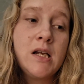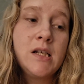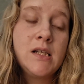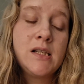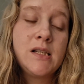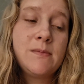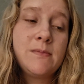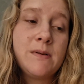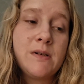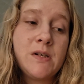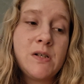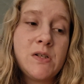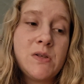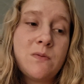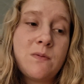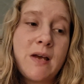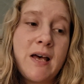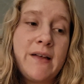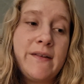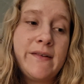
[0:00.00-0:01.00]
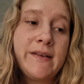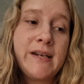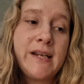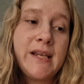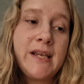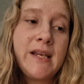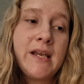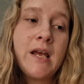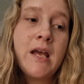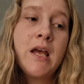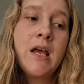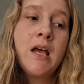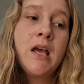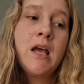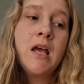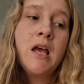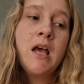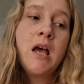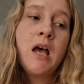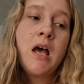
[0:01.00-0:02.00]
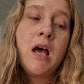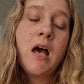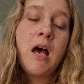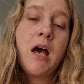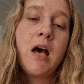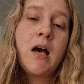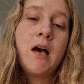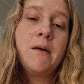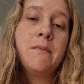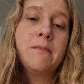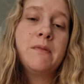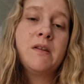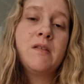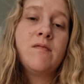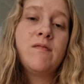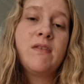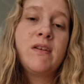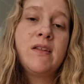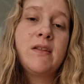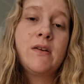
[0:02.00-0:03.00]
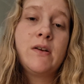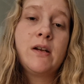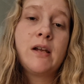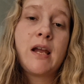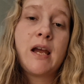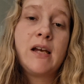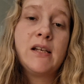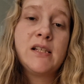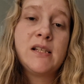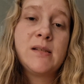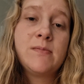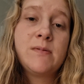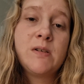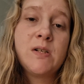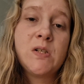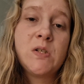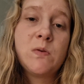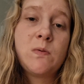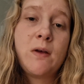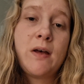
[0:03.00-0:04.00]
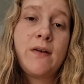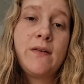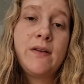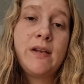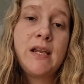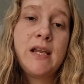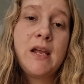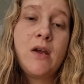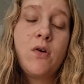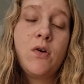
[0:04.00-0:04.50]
Spirituality, you've either got spirituality